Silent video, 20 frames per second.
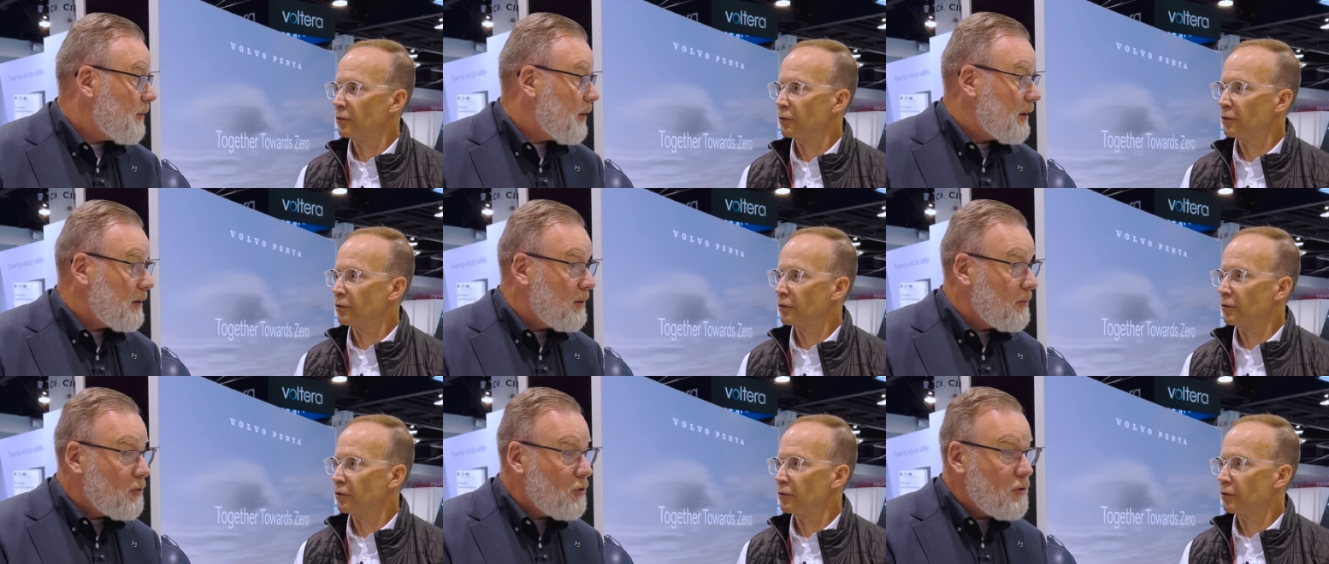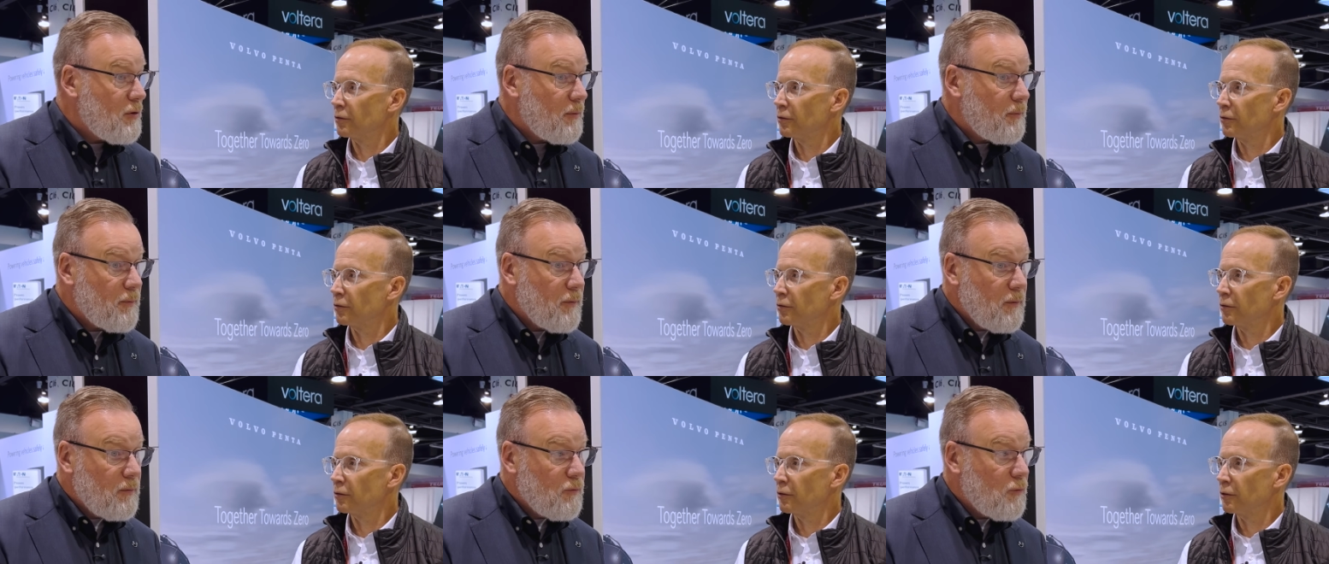Speaker 1: I mean, the
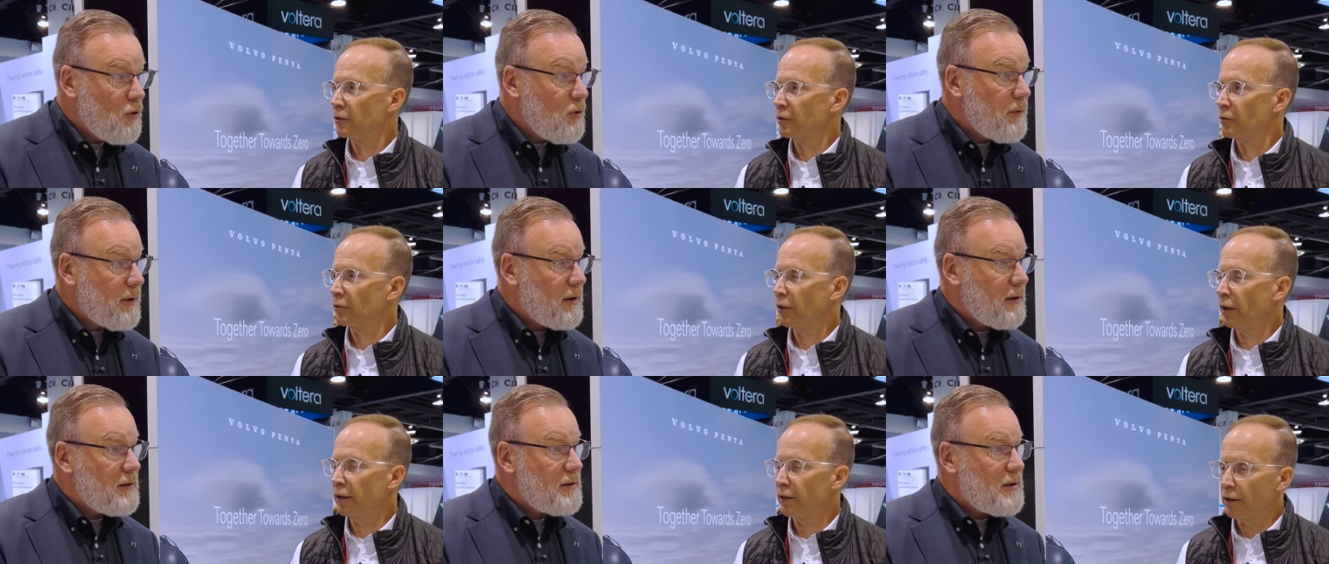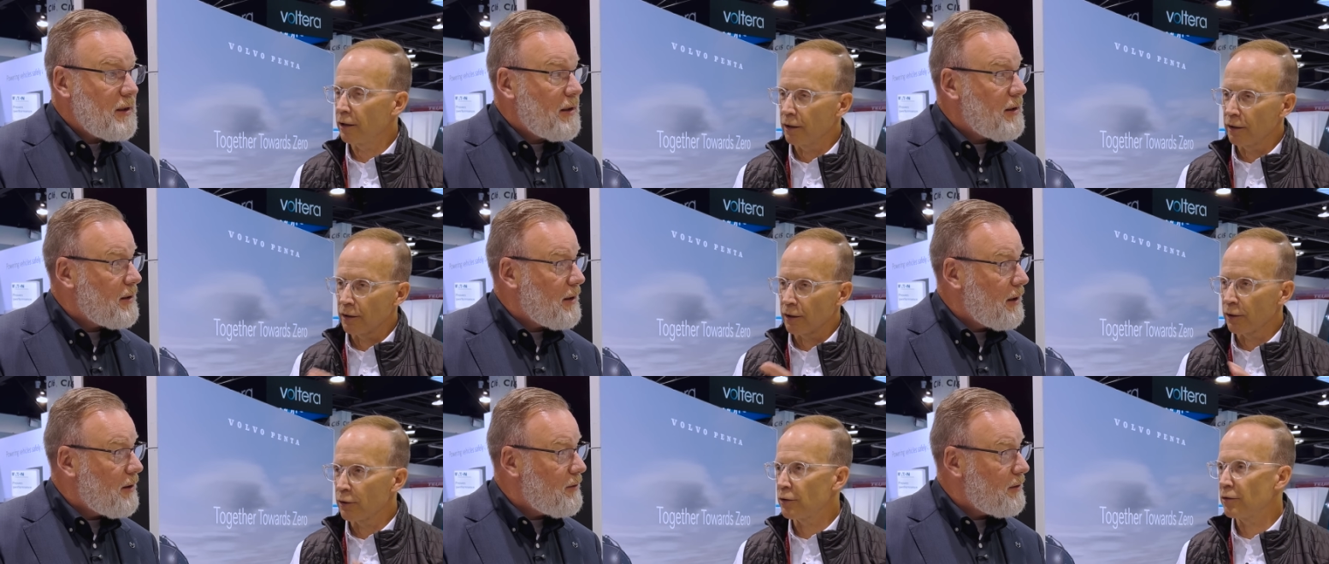more we can
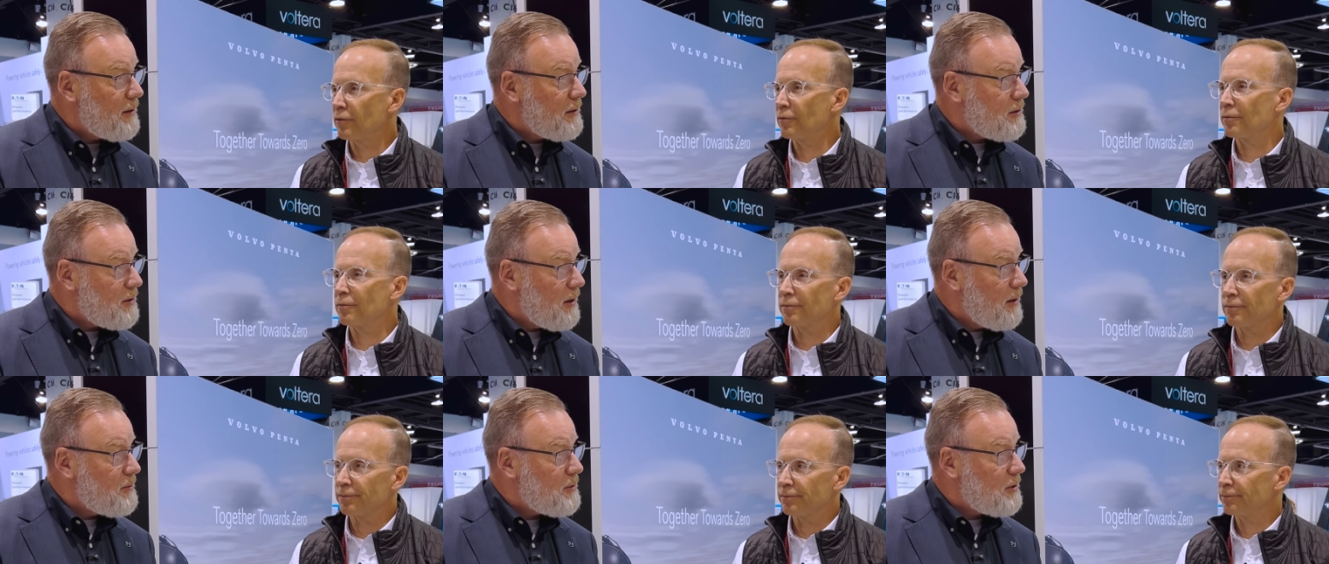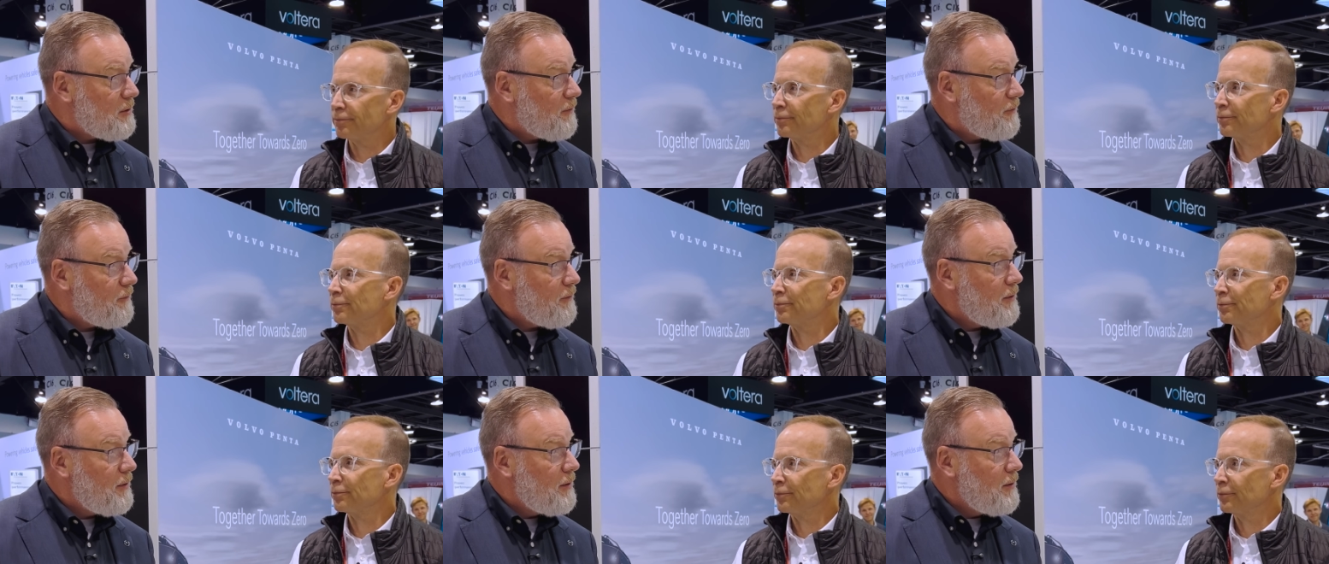take out in terms
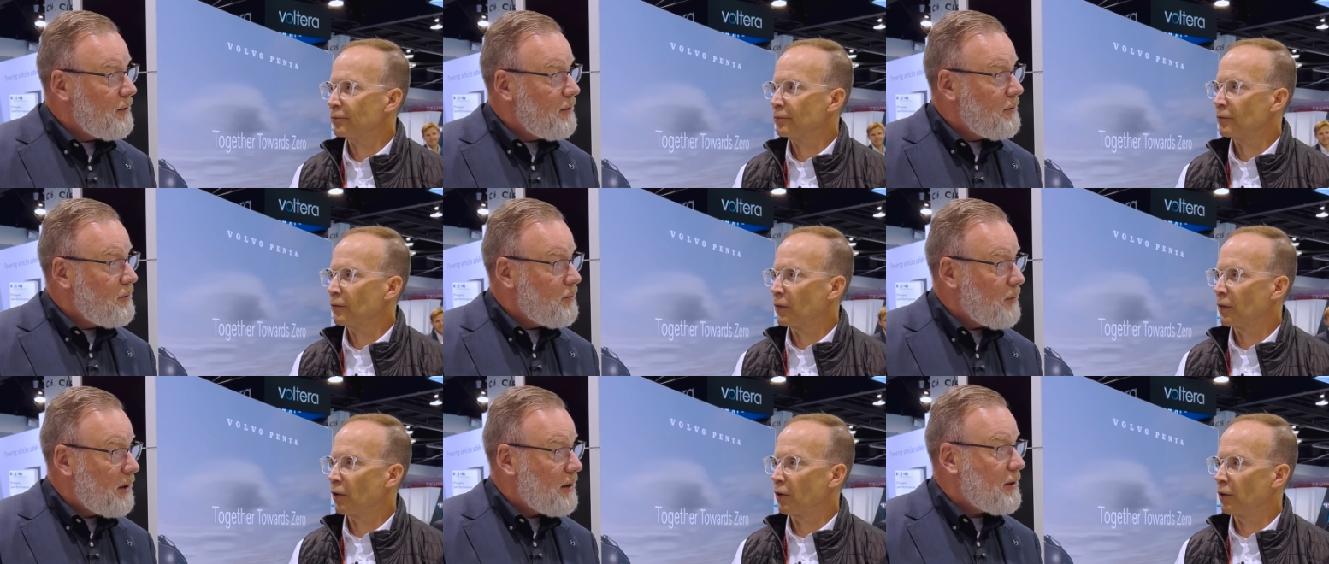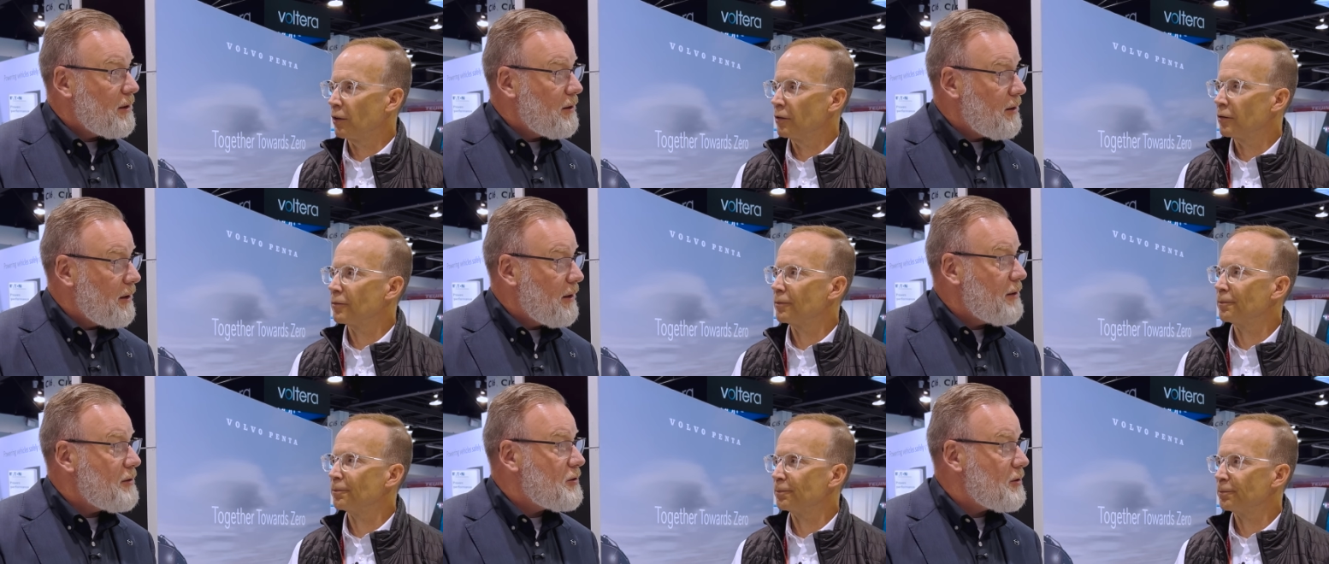of
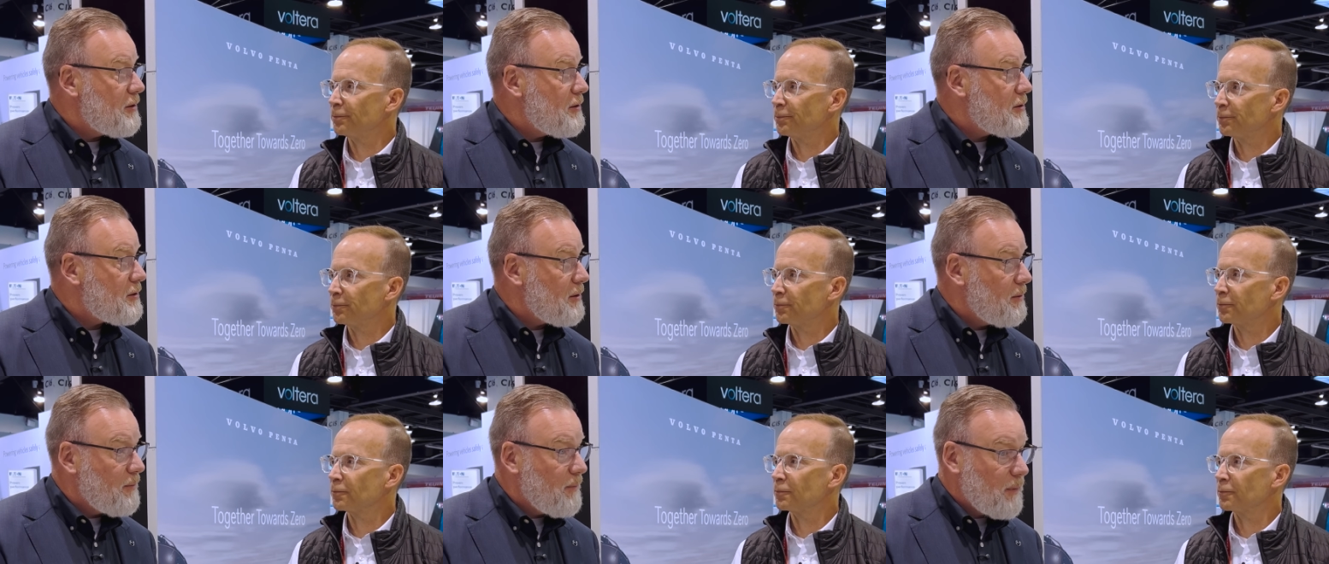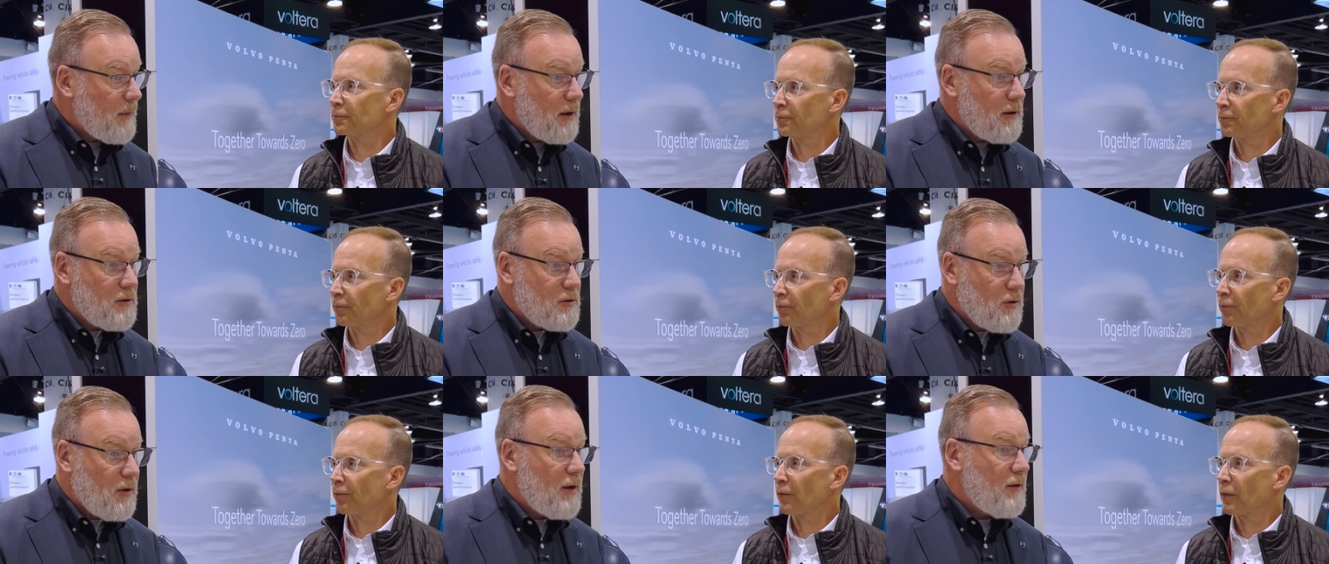making the engines
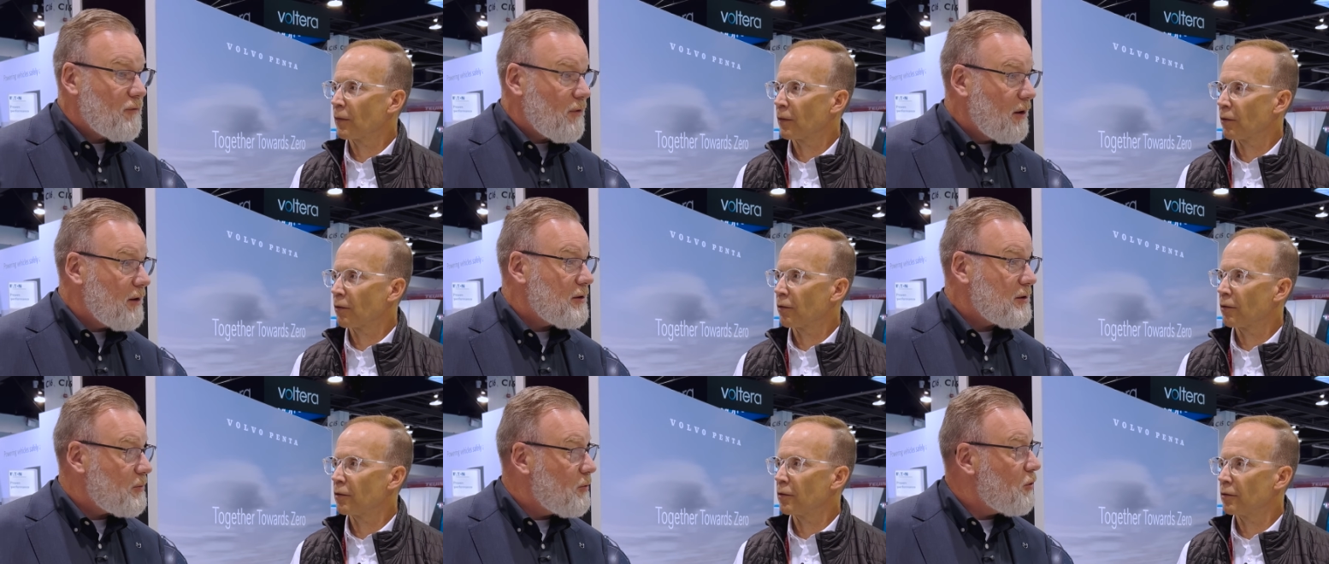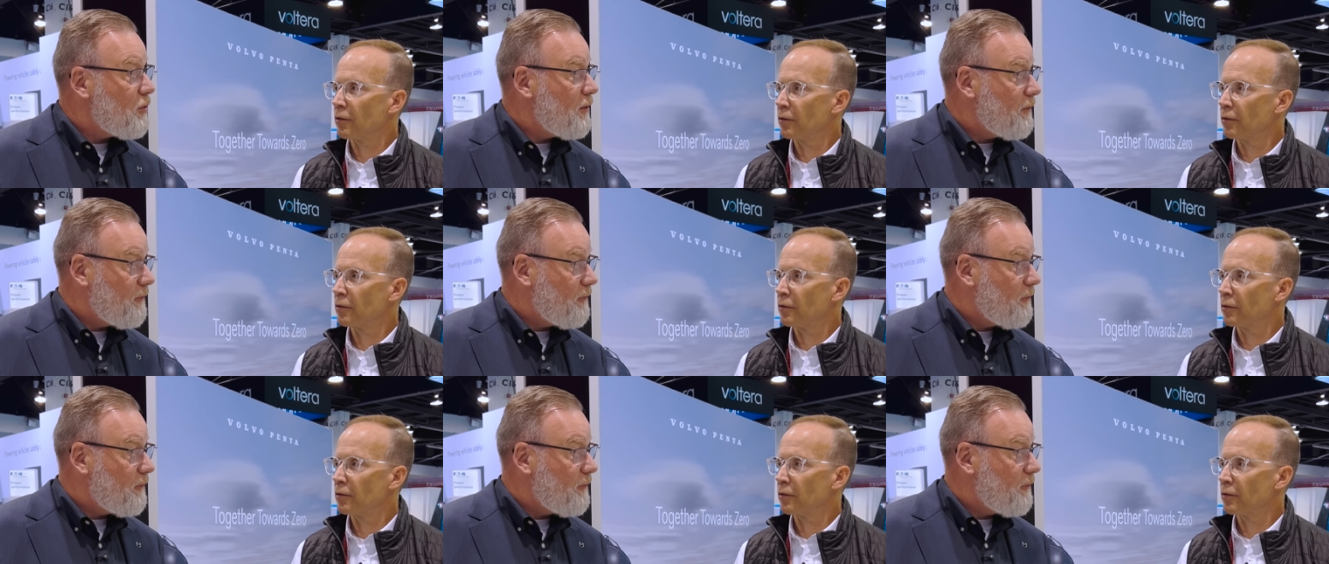and drive lines more